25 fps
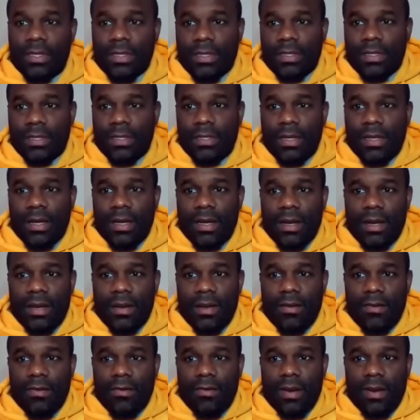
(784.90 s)
All
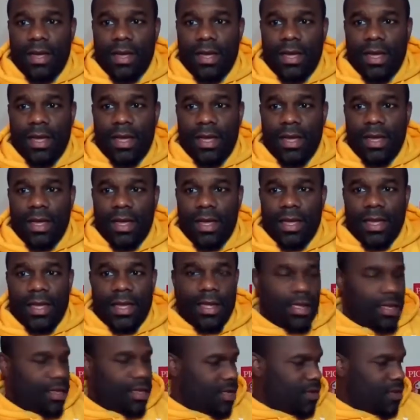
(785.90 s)
right.
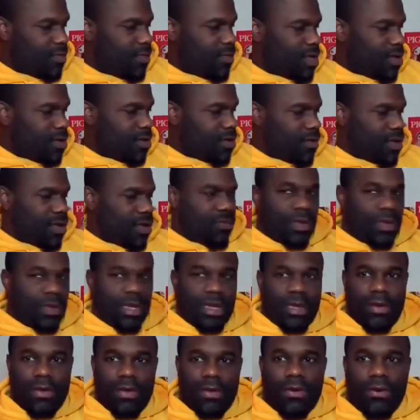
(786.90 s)
Here we
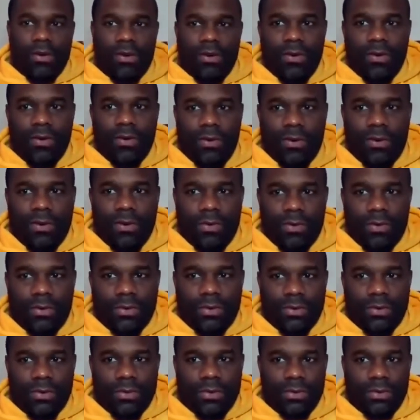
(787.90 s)

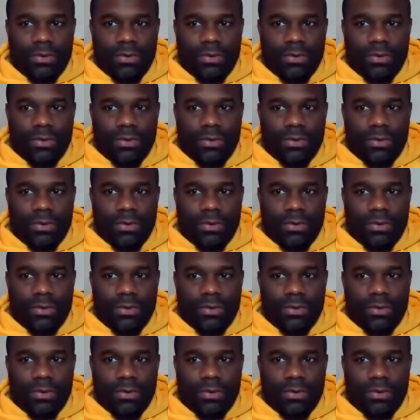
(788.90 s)
go.